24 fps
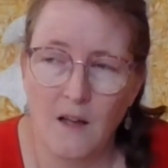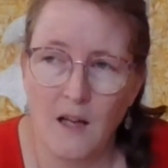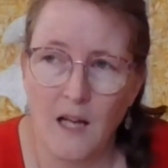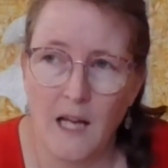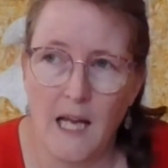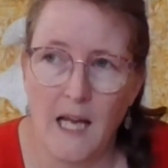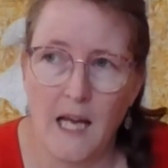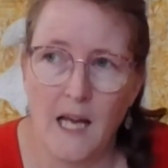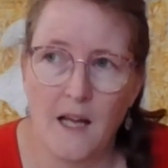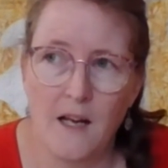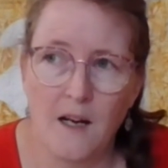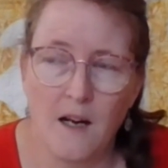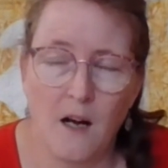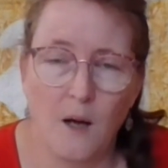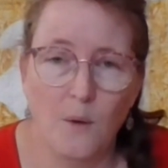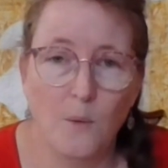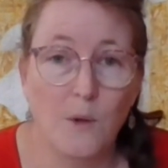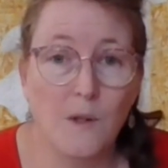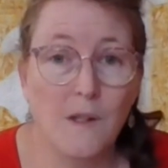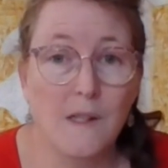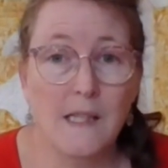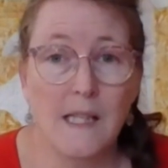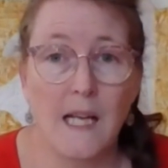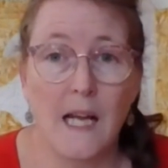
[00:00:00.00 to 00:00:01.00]
And I
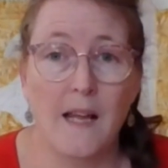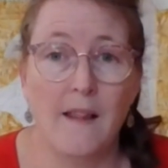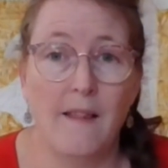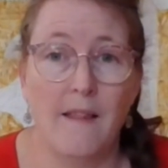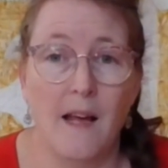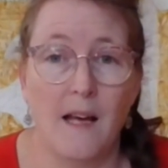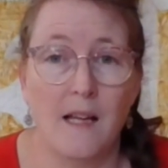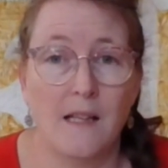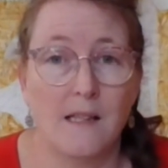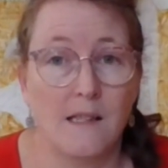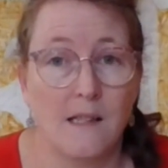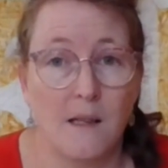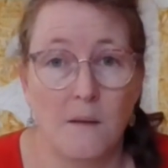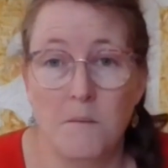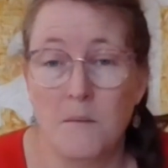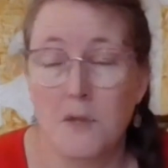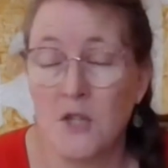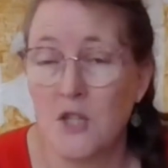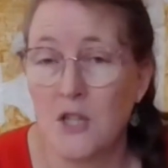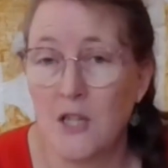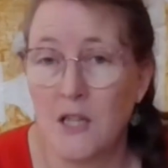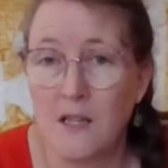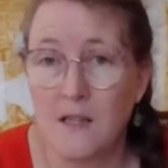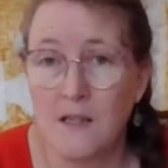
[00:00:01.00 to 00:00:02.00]
will say that some
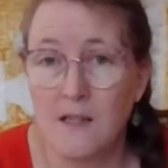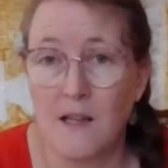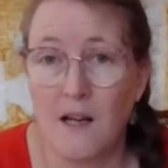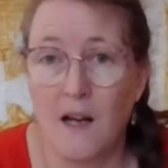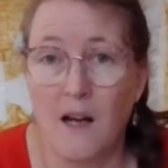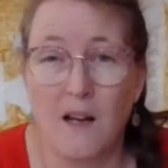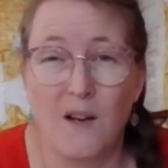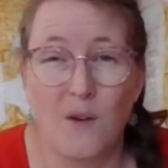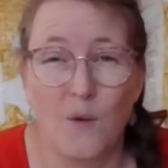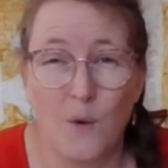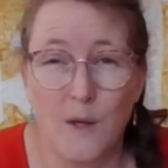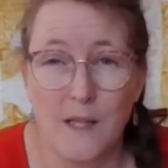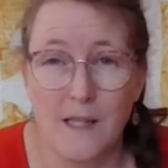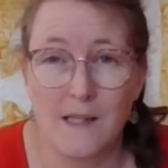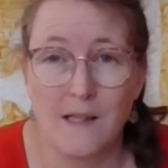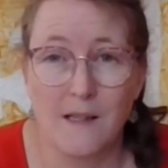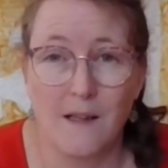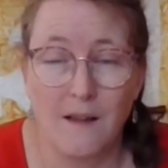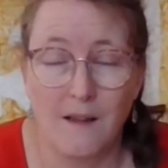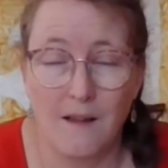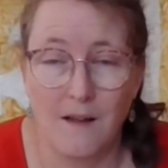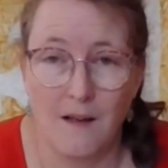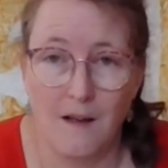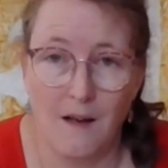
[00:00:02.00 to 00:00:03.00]
machines are
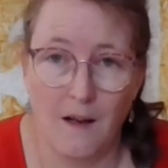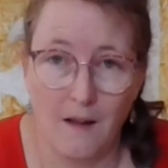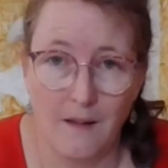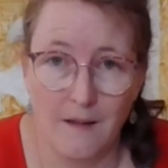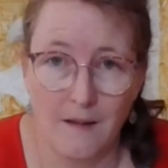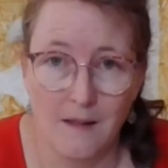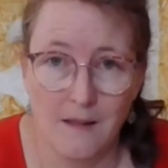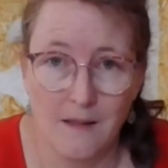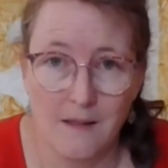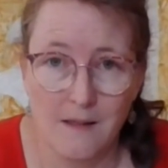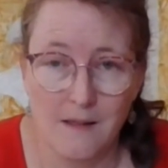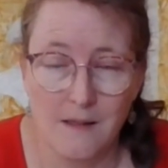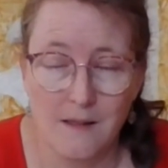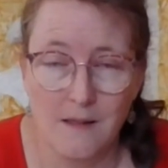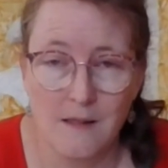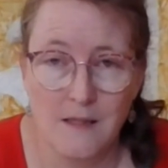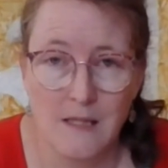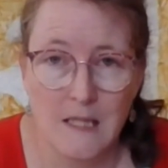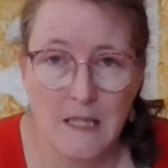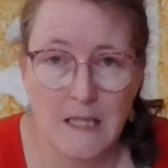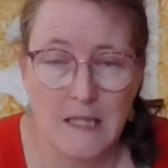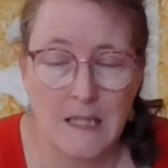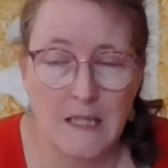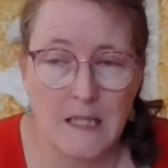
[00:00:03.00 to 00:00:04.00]
noisier than others.
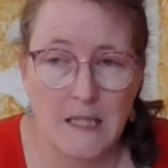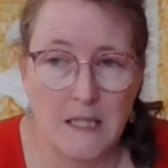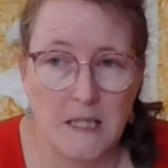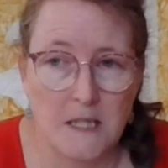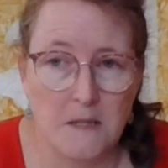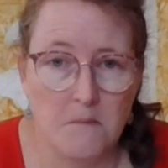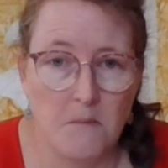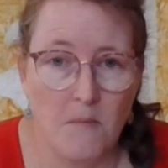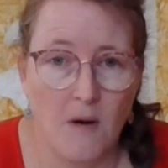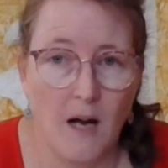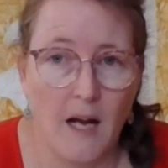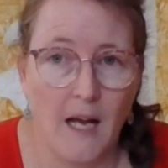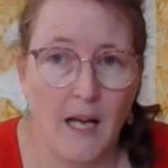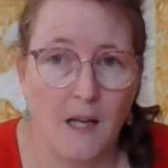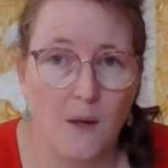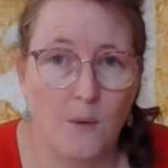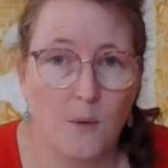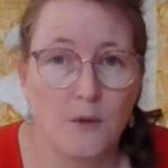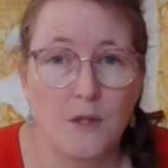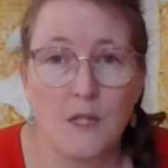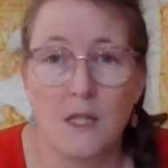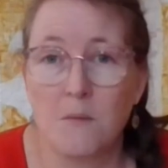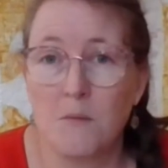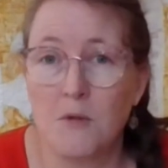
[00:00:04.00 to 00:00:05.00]
My
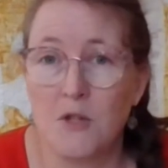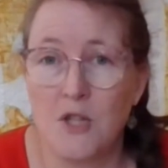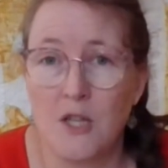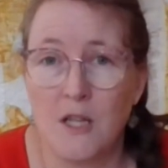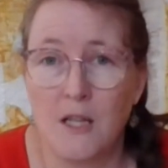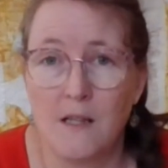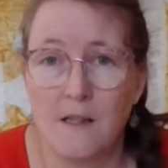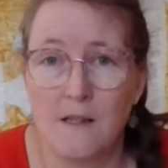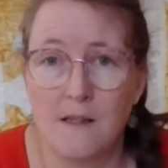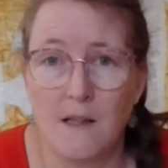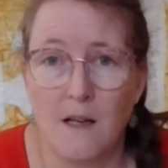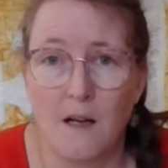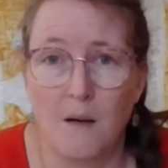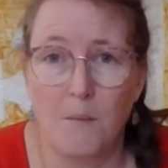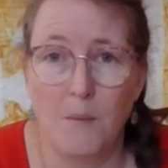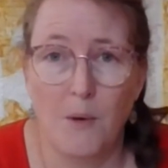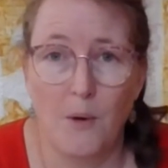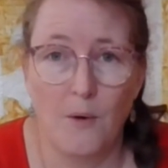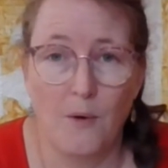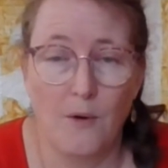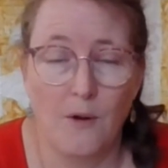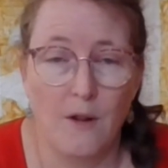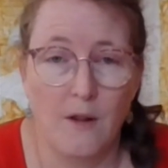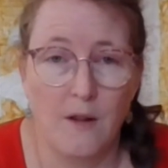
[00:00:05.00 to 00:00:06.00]
quilting machines are
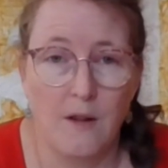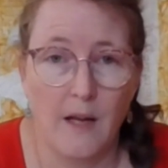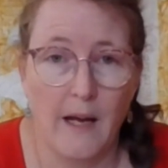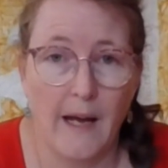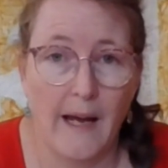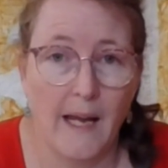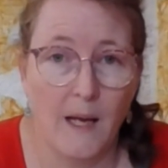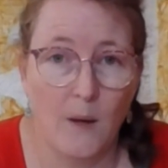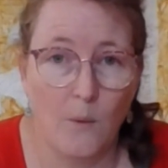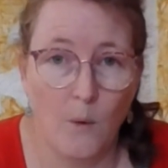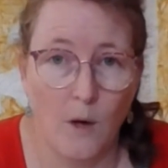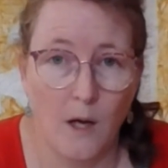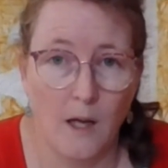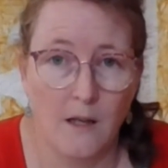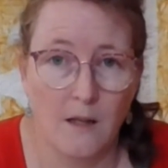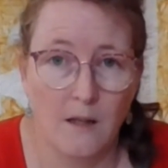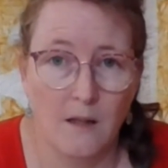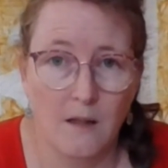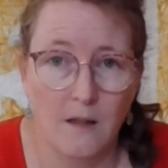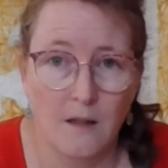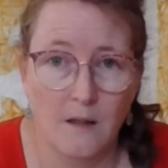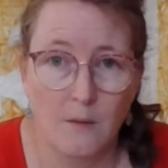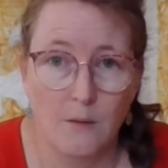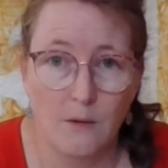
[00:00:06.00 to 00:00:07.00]
both
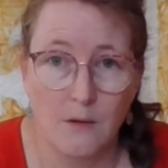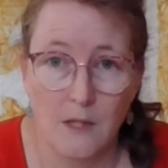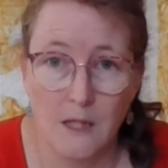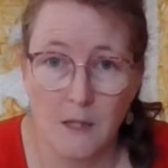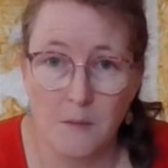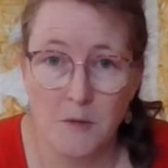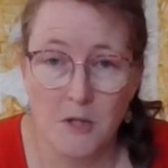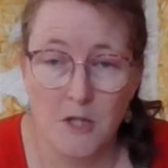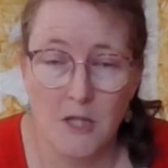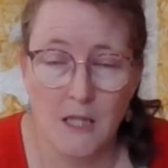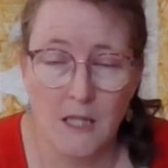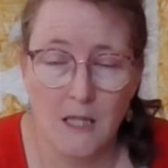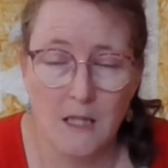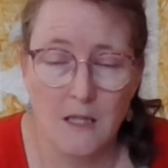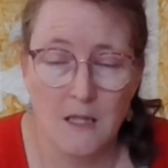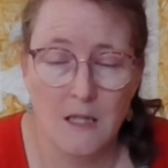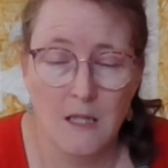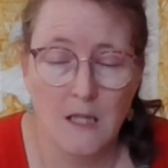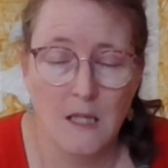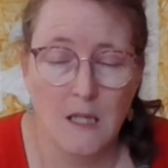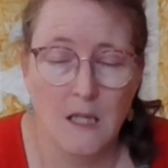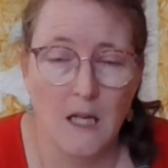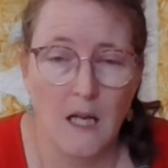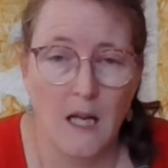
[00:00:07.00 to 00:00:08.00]
A1 quilting machine
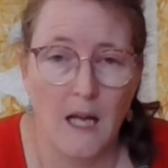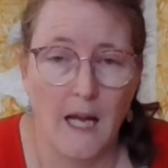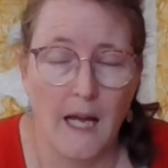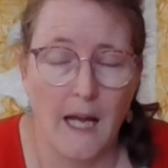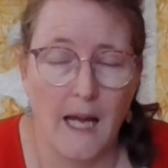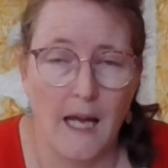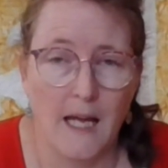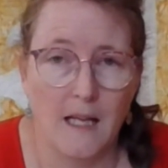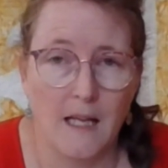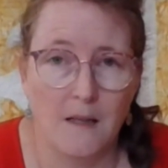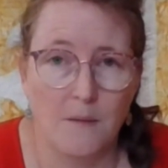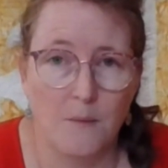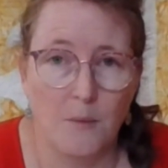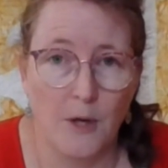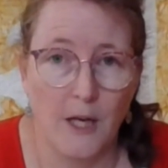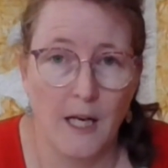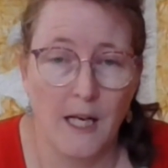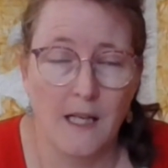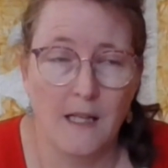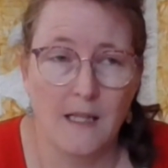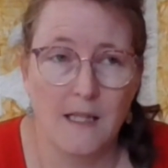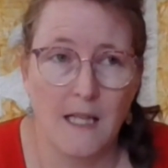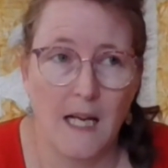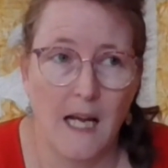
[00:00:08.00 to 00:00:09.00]
and
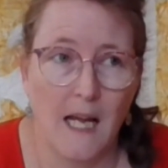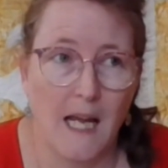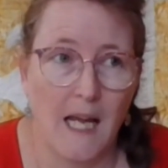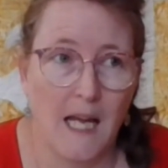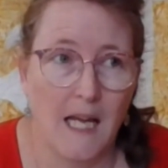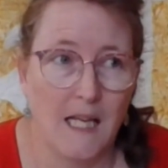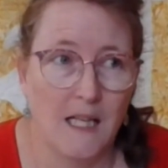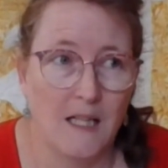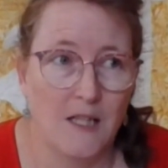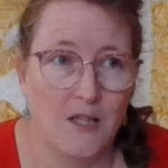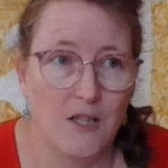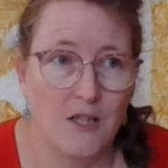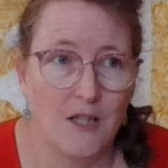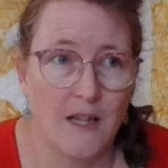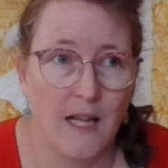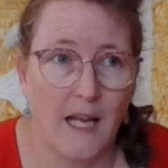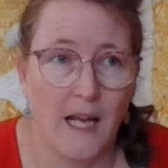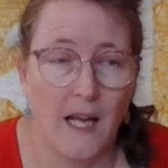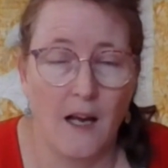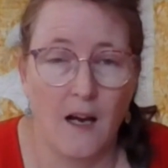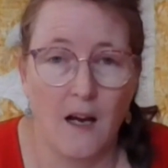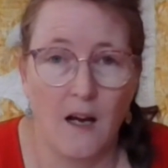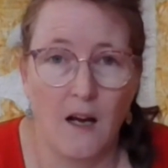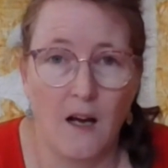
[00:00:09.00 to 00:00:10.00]
brand, and
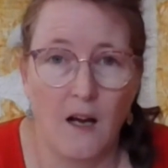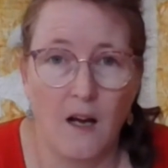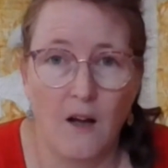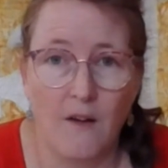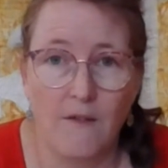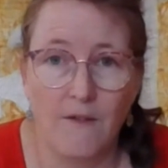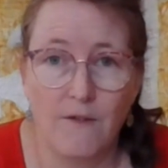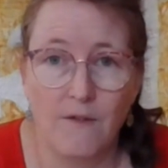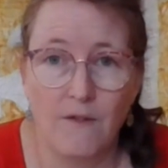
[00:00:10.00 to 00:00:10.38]
they are